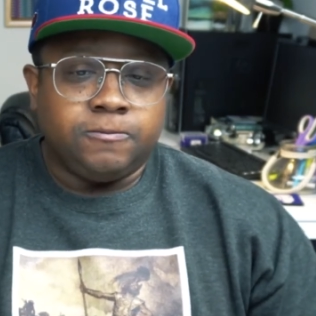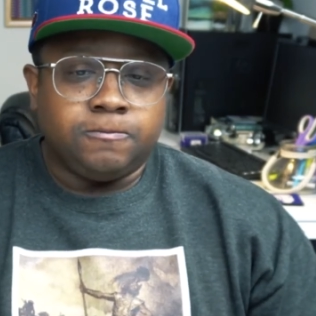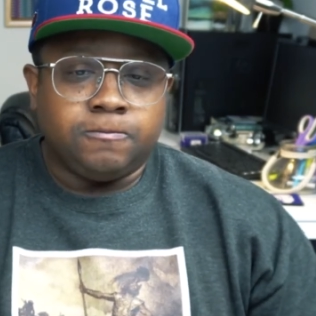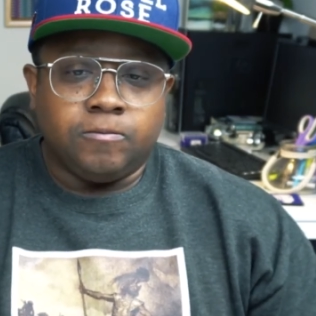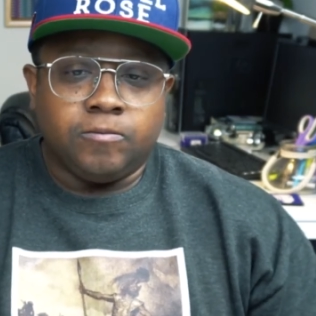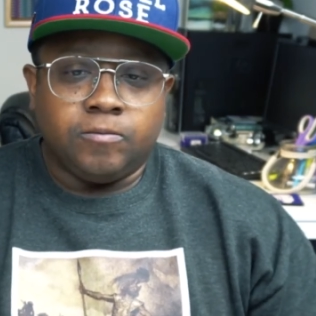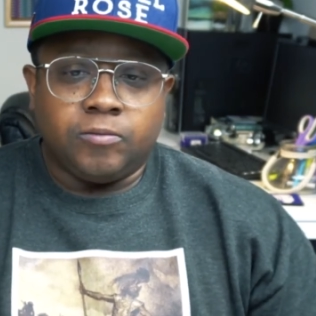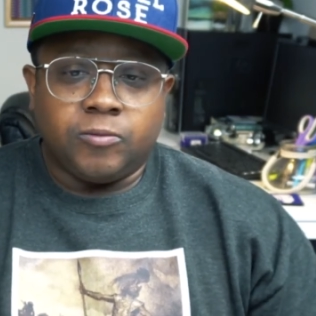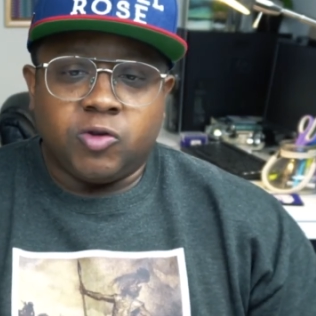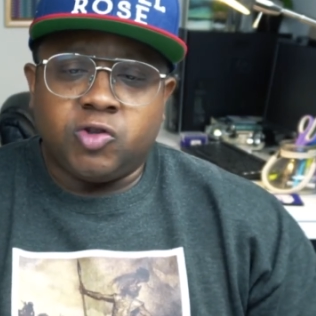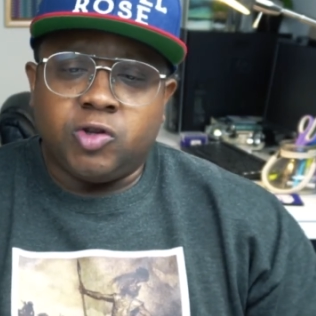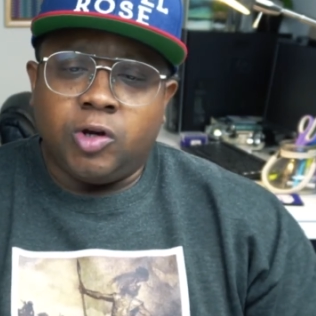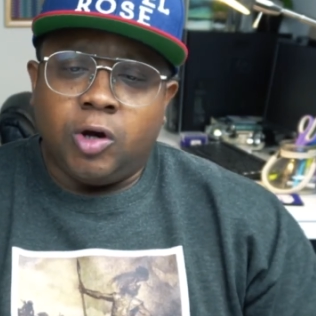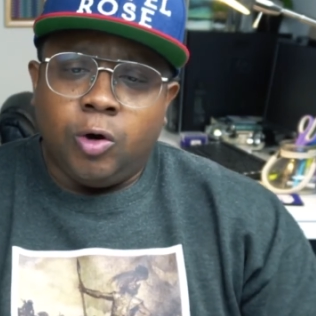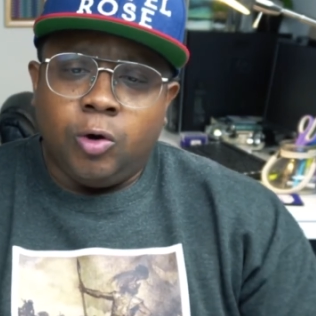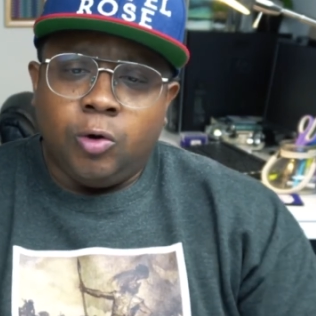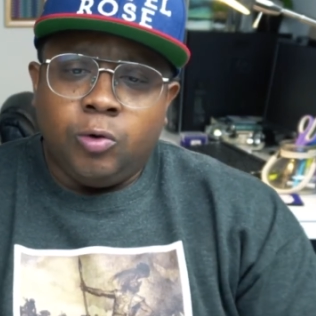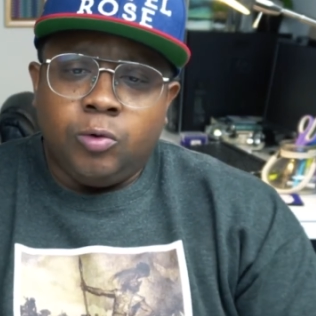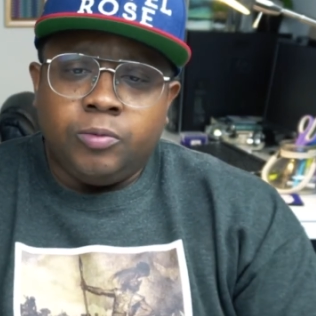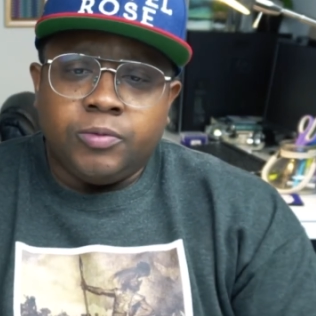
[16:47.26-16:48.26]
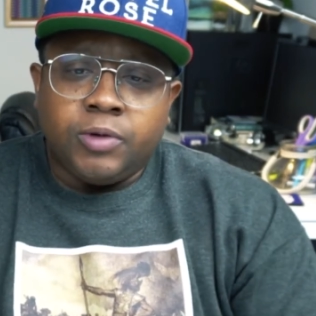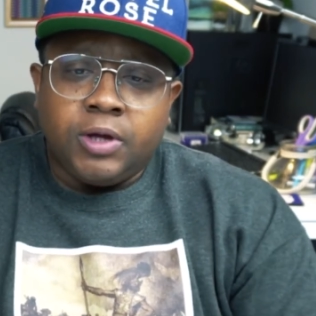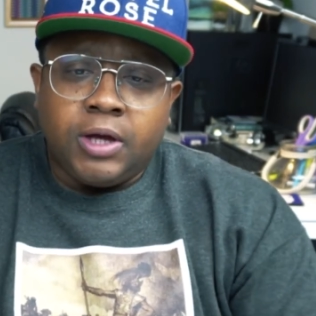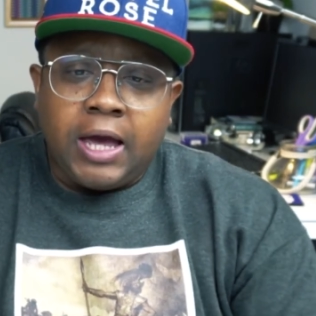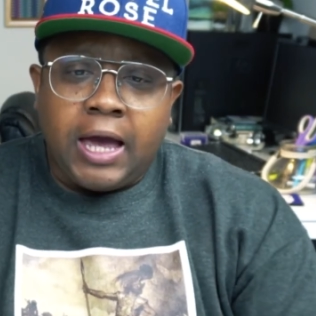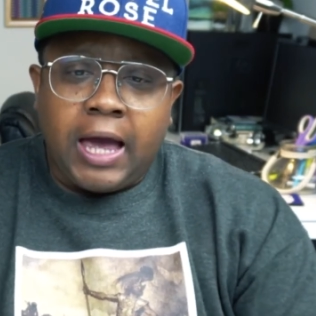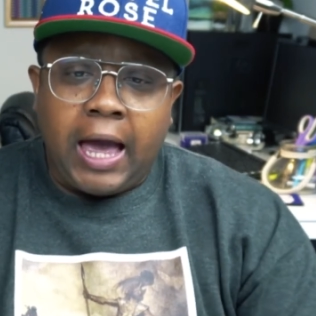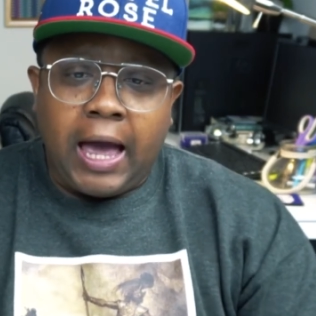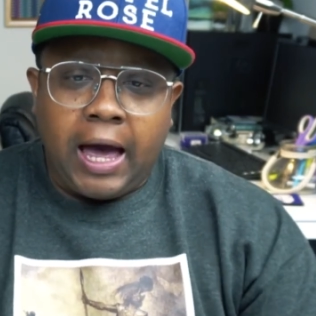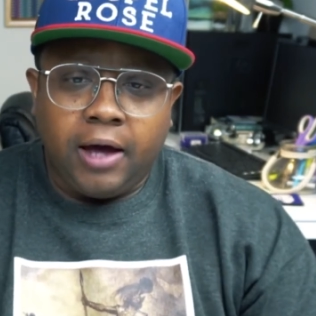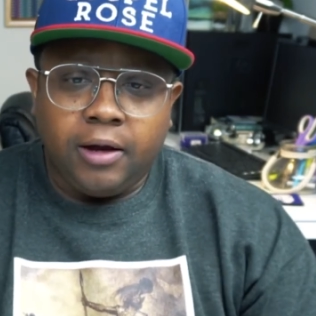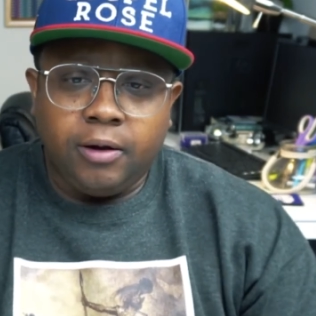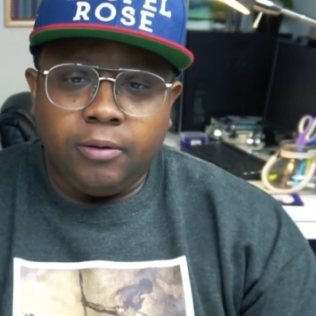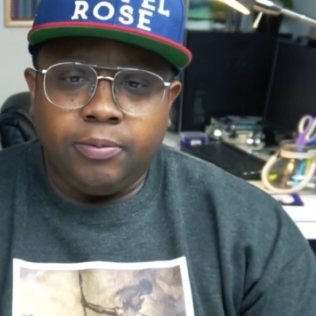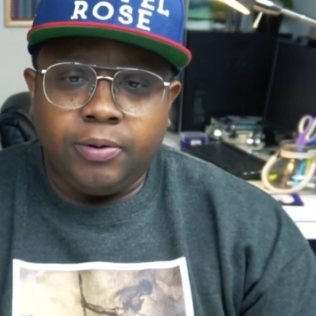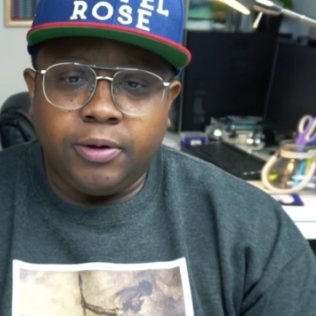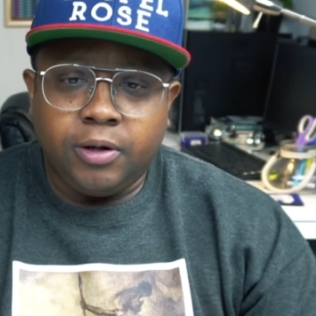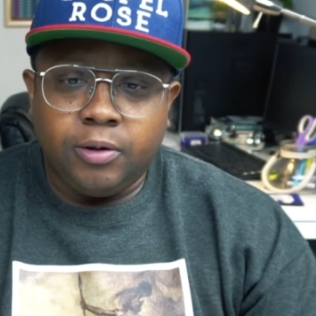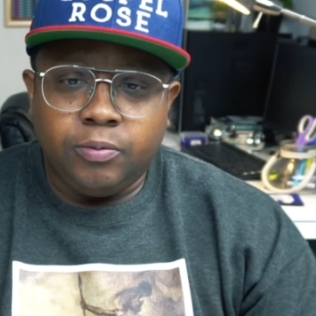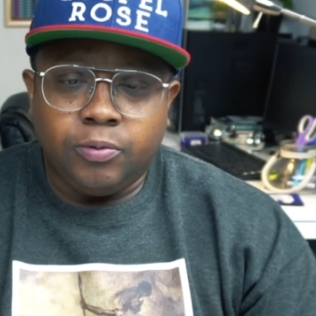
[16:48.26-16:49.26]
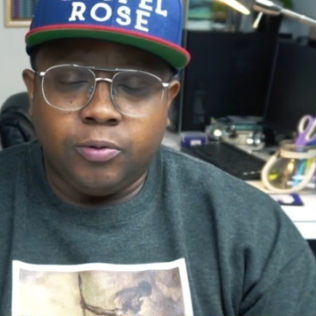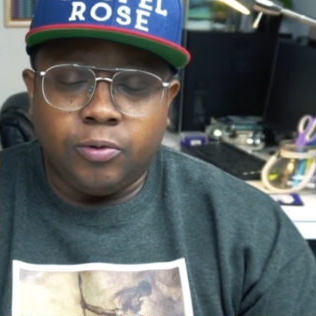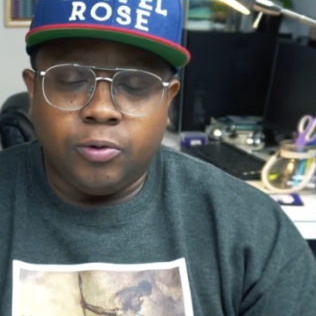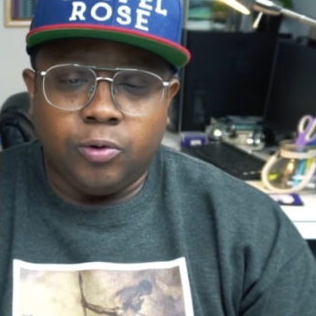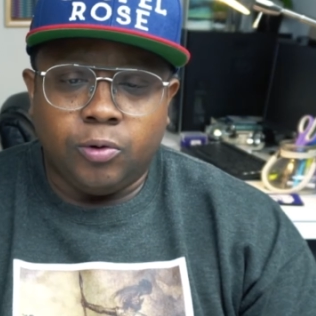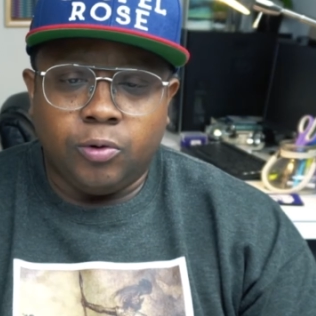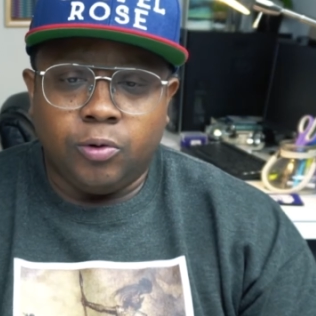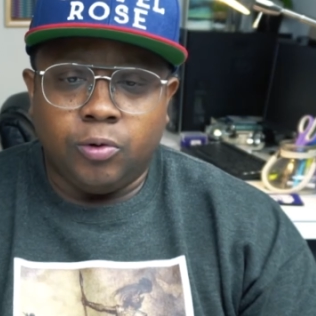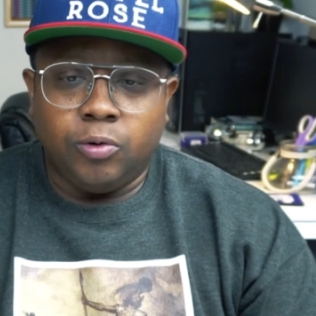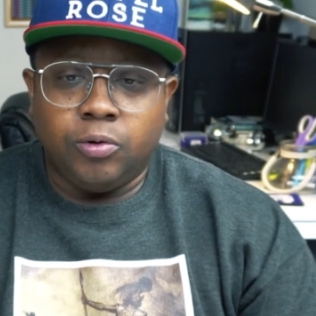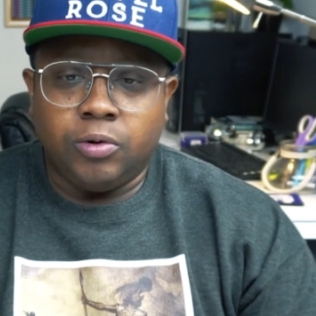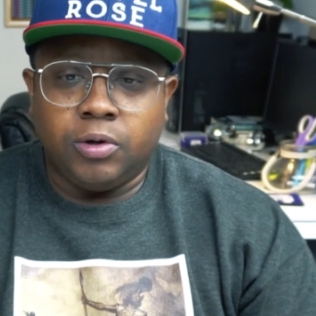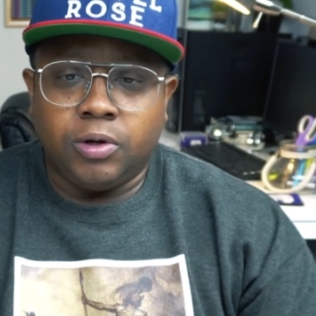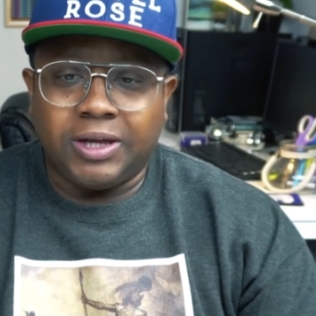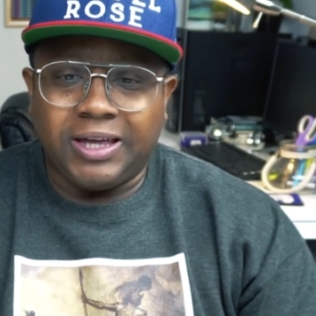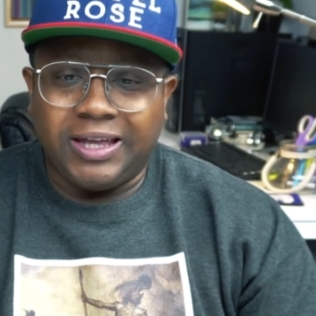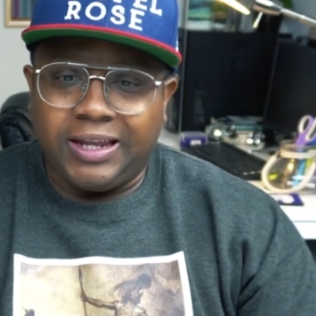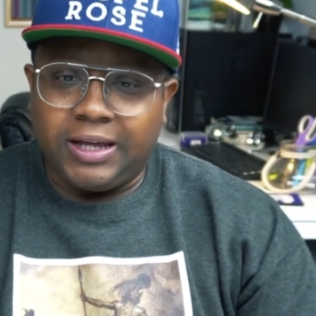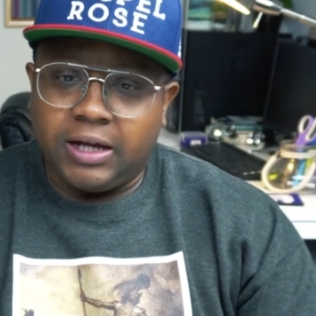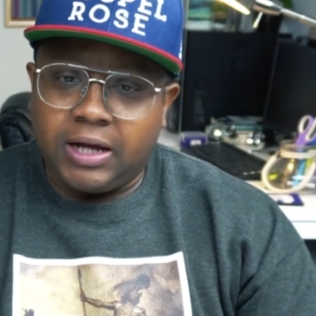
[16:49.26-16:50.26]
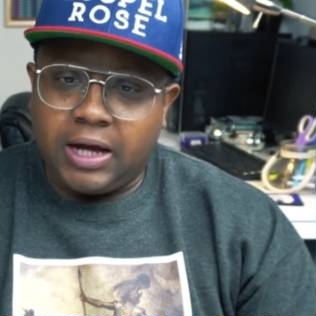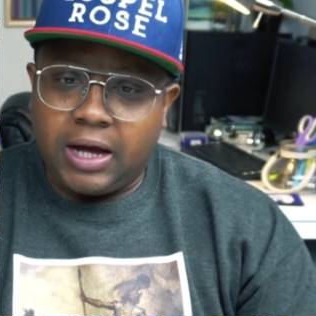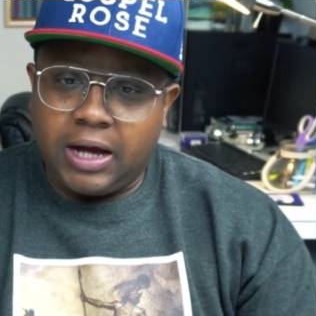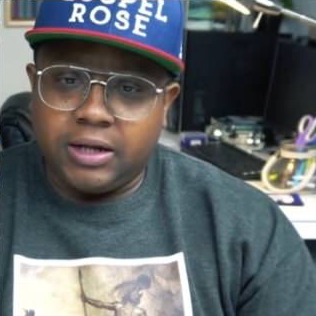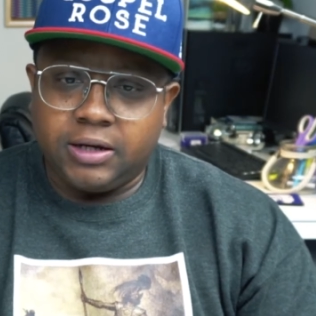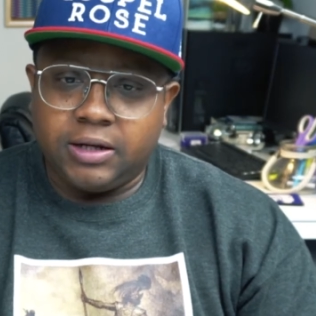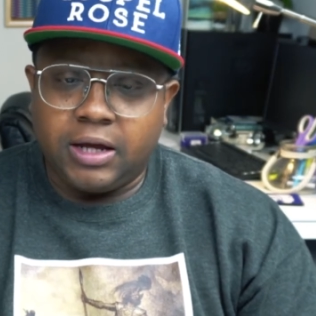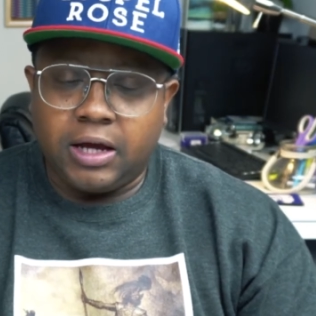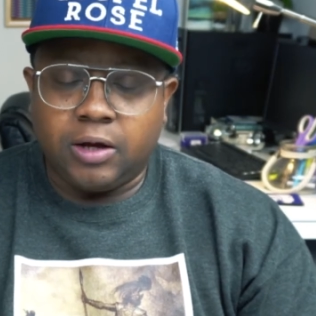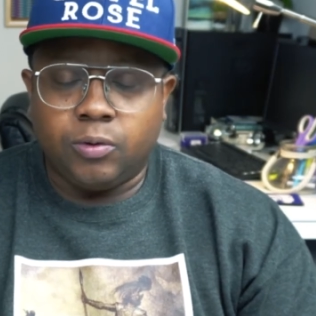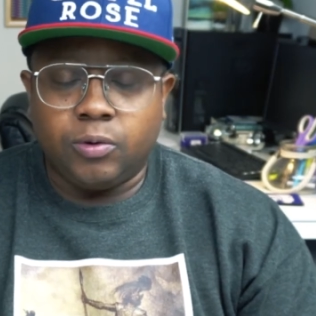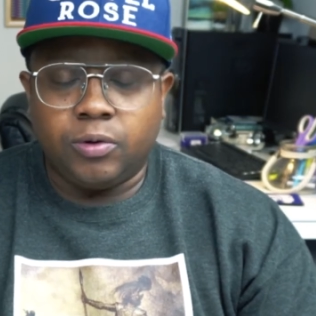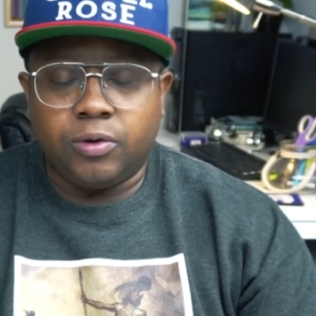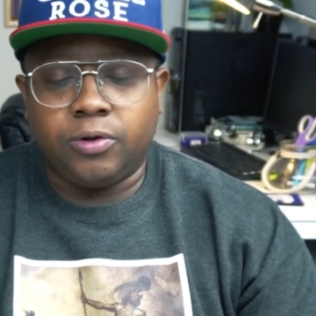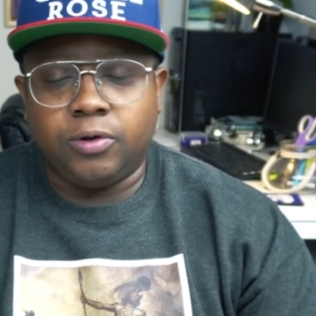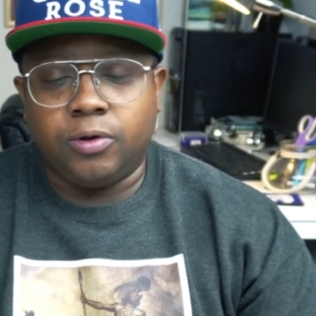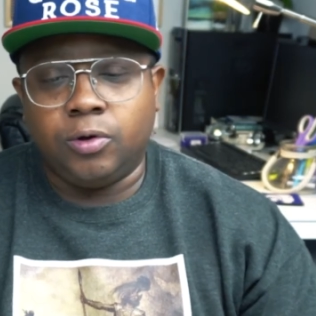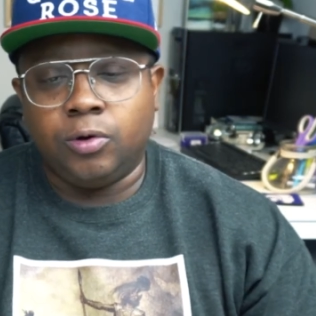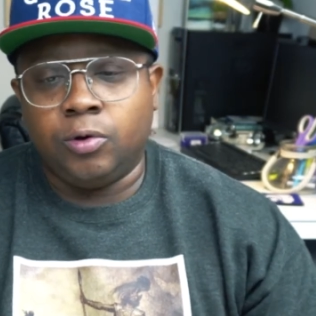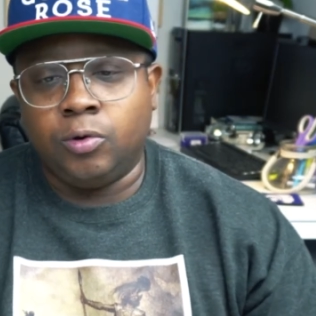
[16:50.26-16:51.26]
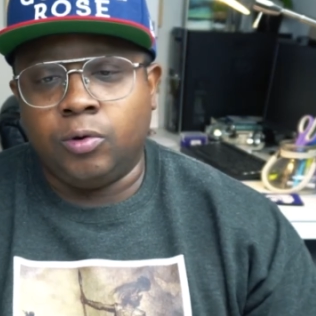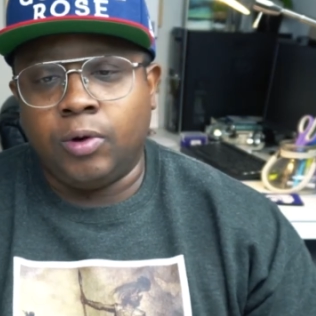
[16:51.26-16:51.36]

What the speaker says: So how do people get in contact with you?